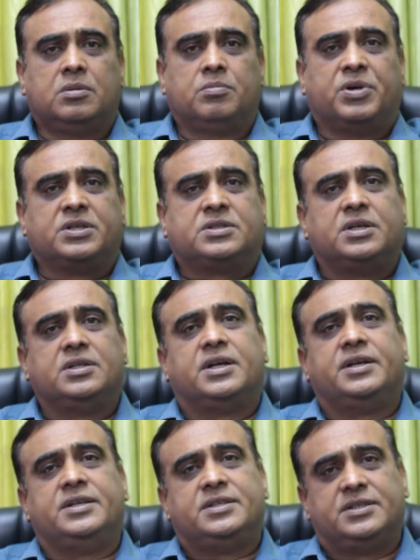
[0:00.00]
but since the
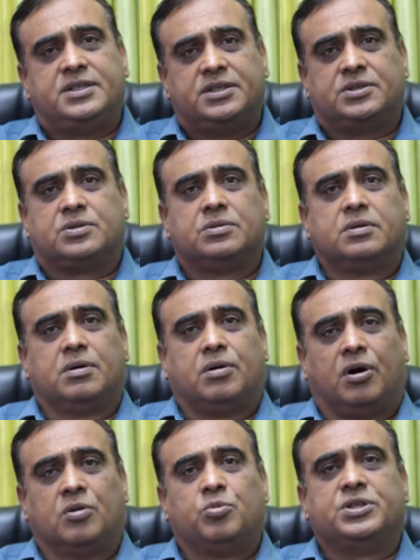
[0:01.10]
disease is
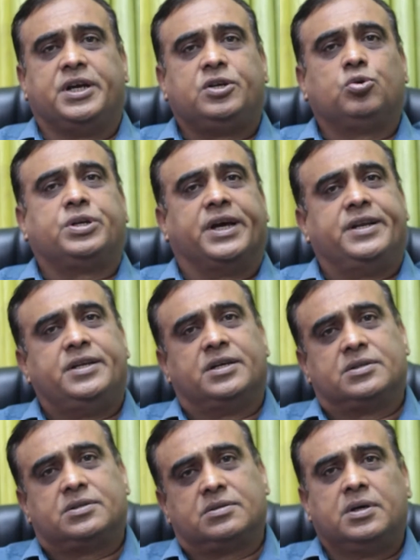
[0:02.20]
almost 8 to 10
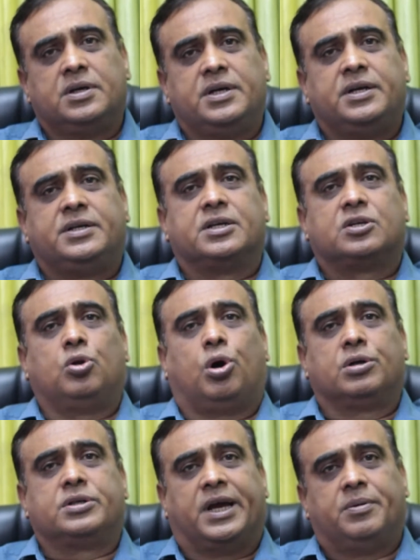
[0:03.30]
years, it takes
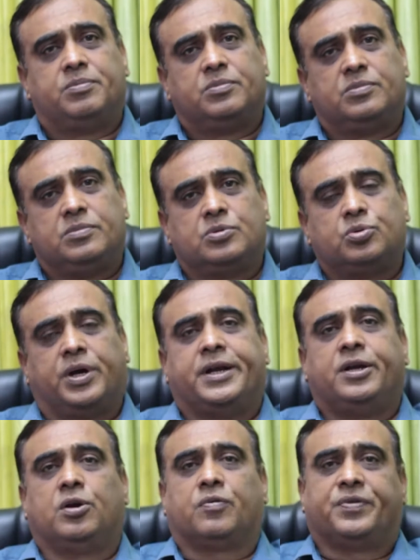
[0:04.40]
long time to get
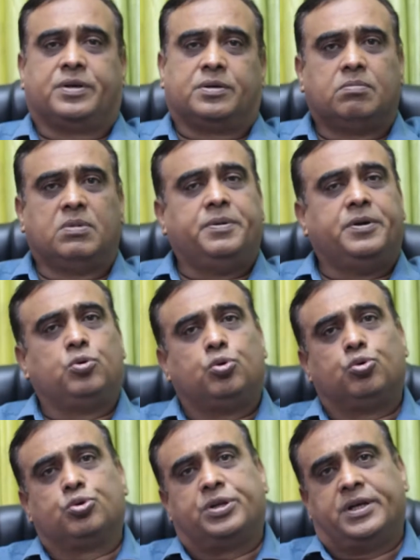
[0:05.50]
rid of it, maybe 2
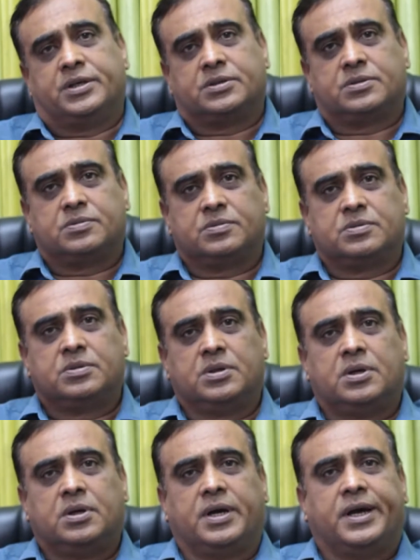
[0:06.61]
to 3 years,
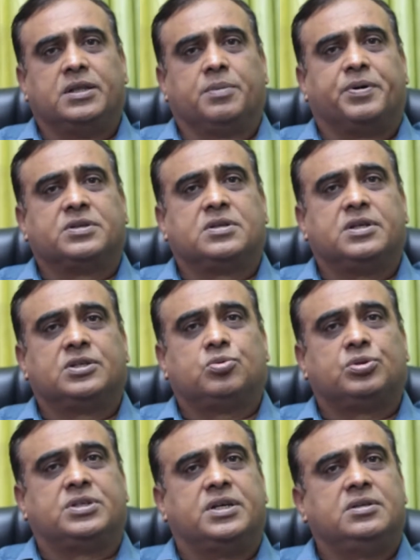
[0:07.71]
and the person has to
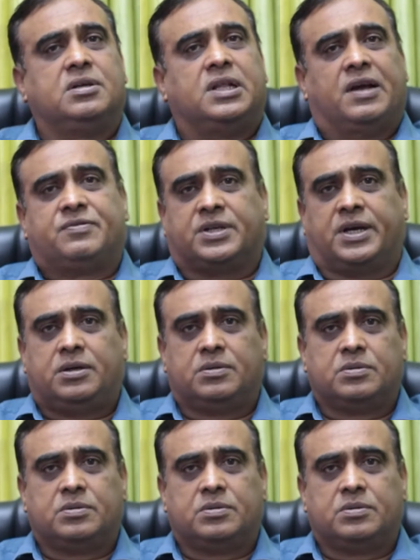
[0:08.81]
change his lifestyle,